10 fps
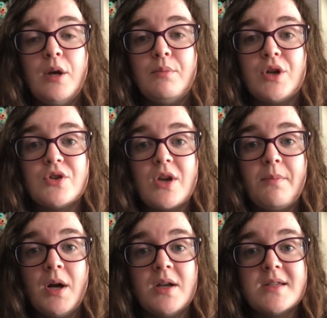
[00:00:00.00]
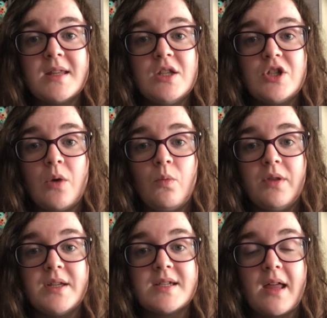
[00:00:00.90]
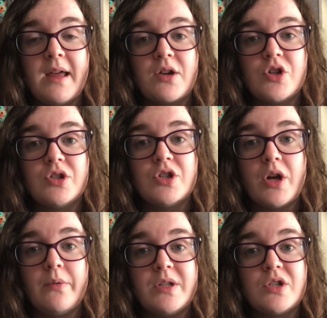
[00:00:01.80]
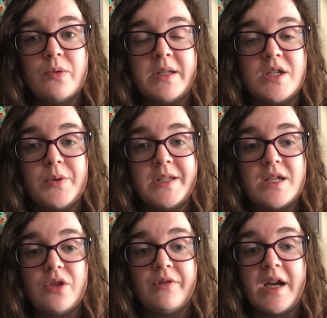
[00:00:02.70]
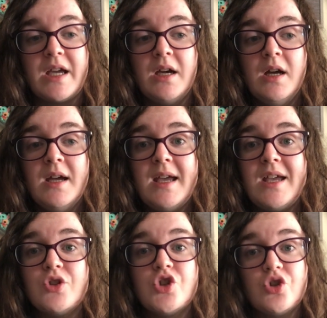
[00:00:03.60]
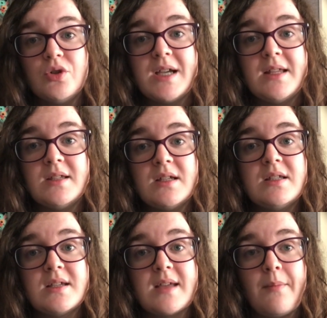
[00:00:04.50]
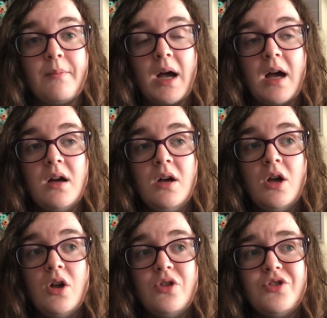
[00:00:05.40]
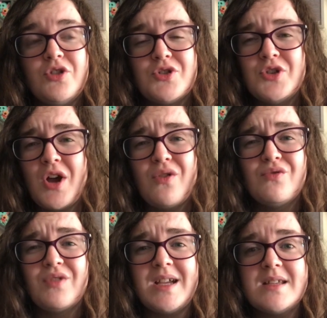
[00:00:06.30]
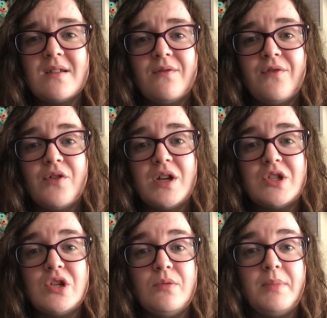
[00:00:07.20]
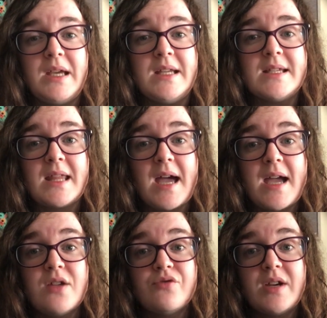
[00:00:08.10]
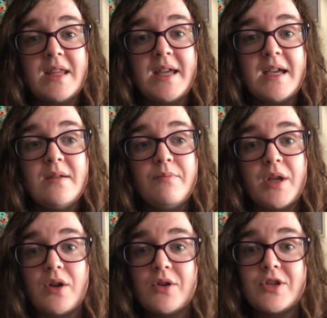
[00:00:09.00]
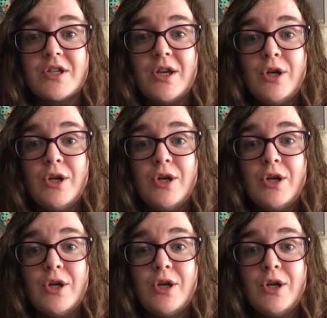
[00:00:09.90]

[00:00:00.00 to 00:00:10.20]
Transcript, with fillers: because I personally don't want this collection to go into twenty twenty-three. It should end in December. There's no reason for it to be delayed really, because